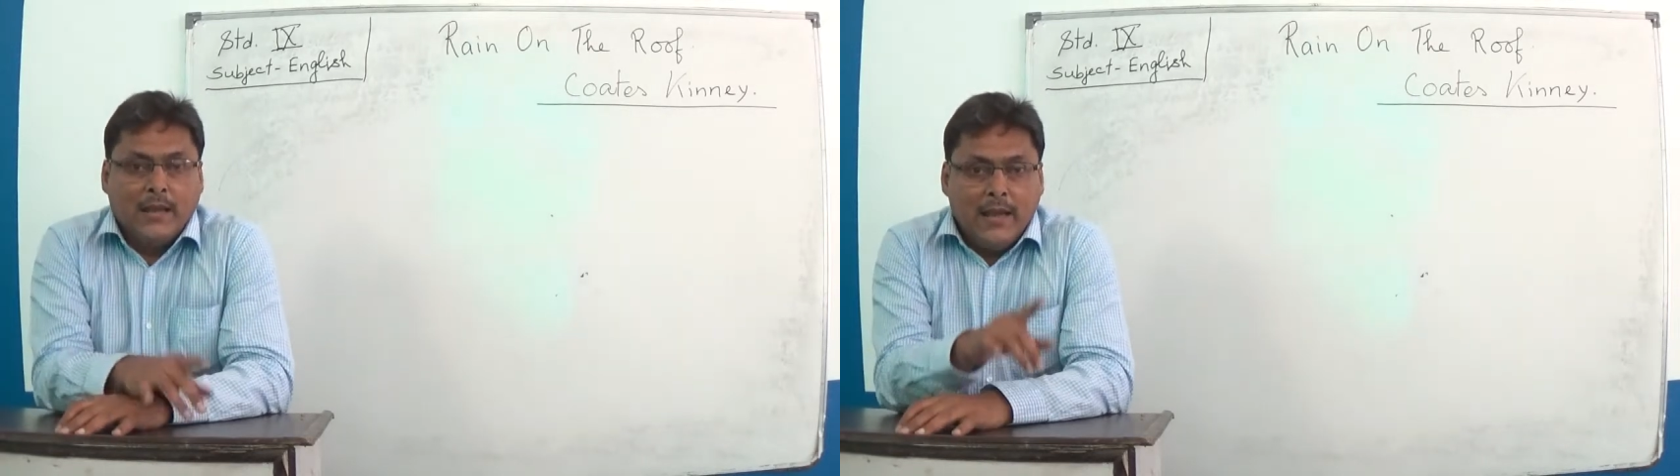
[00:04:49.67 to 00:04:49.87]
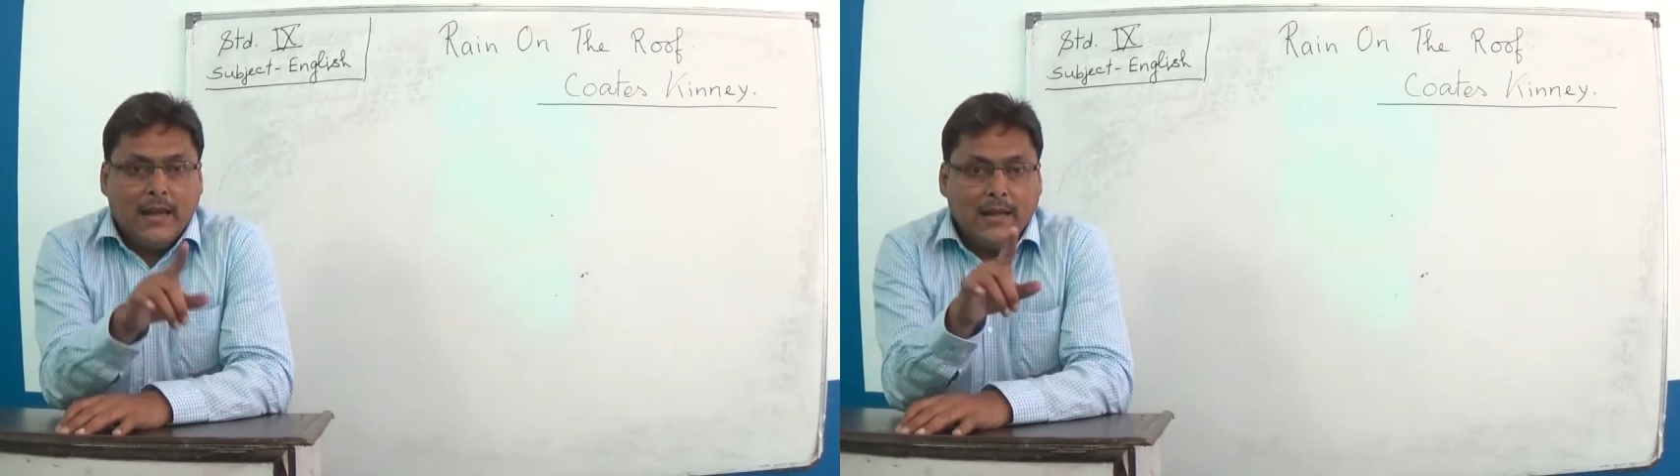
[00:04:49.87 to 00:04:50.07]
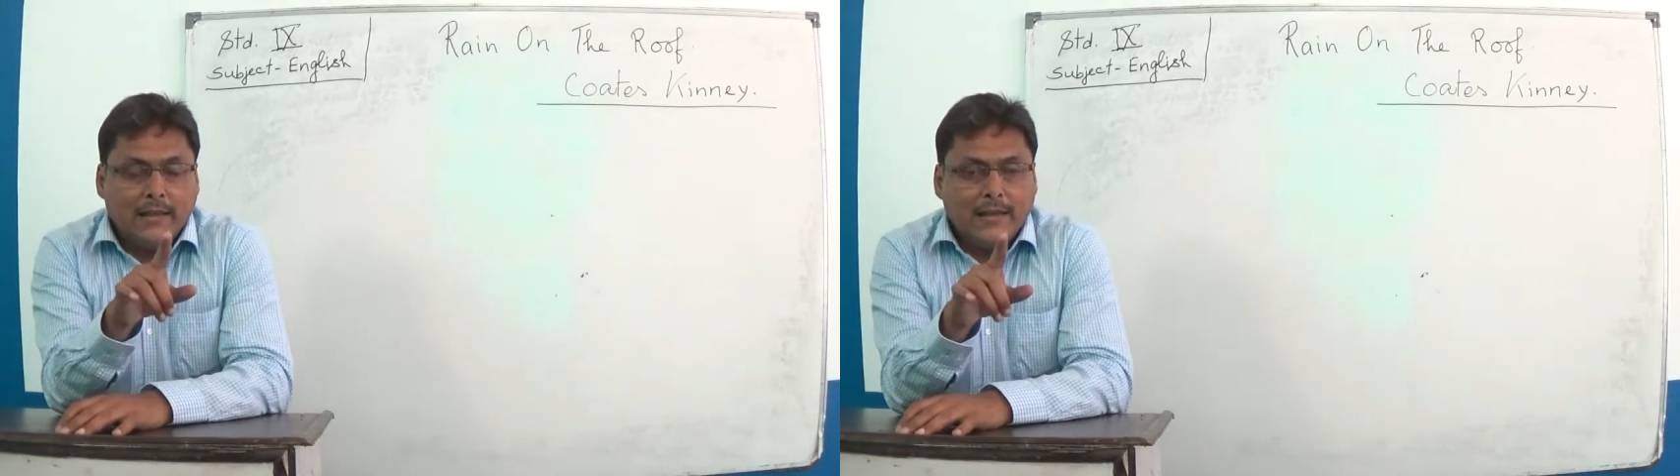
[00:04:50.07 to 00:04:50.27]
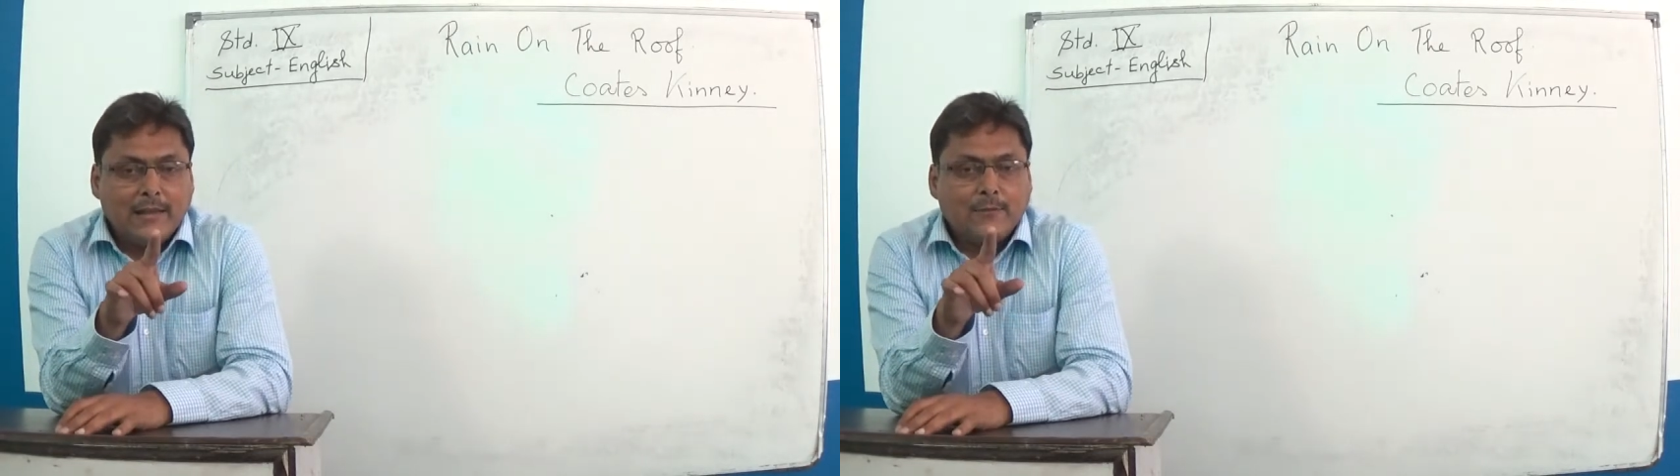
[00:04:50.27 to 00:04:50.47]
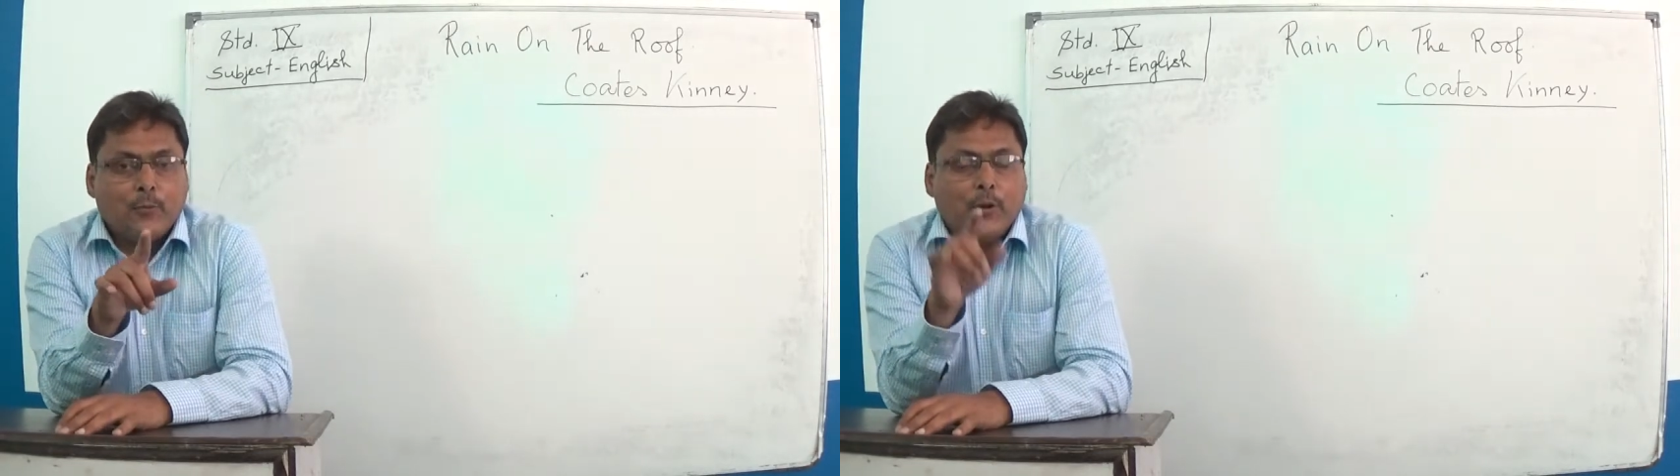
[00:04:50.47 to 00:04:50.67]
Here in
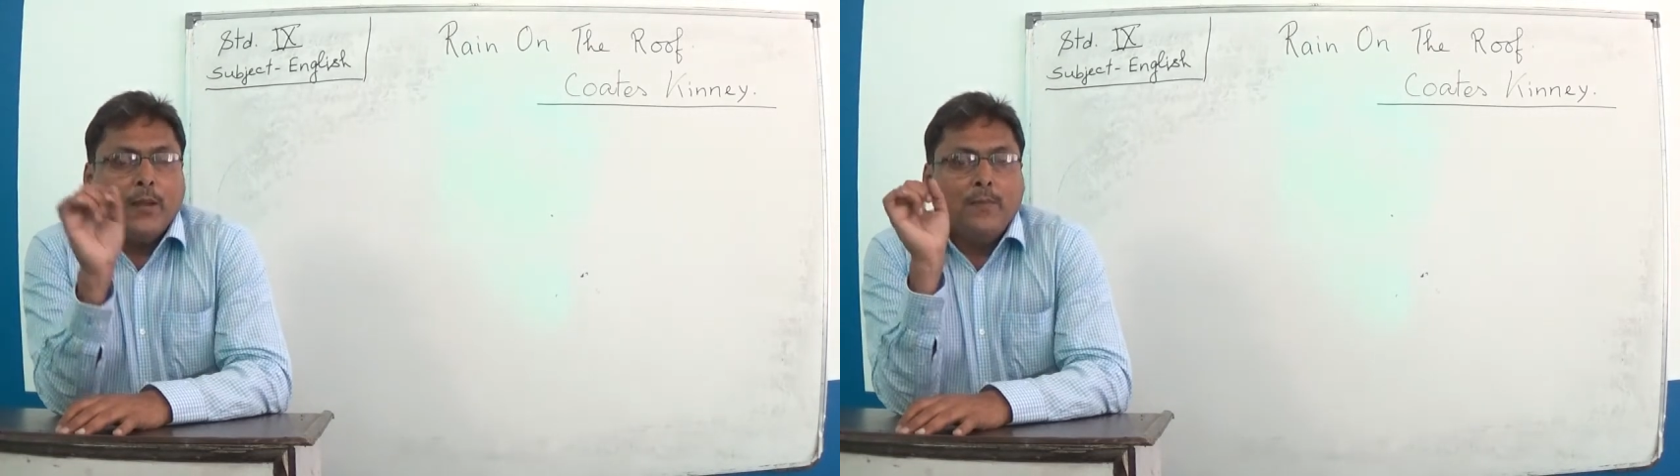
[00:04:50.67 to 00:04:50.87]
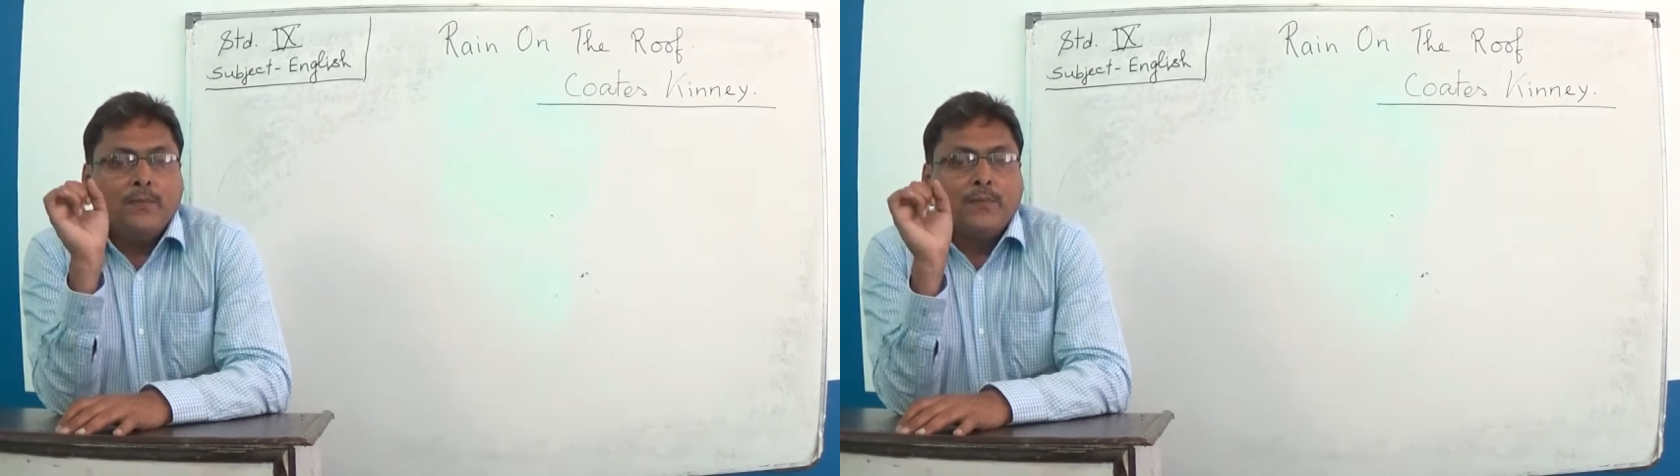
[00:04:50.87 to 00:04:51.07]
this poem,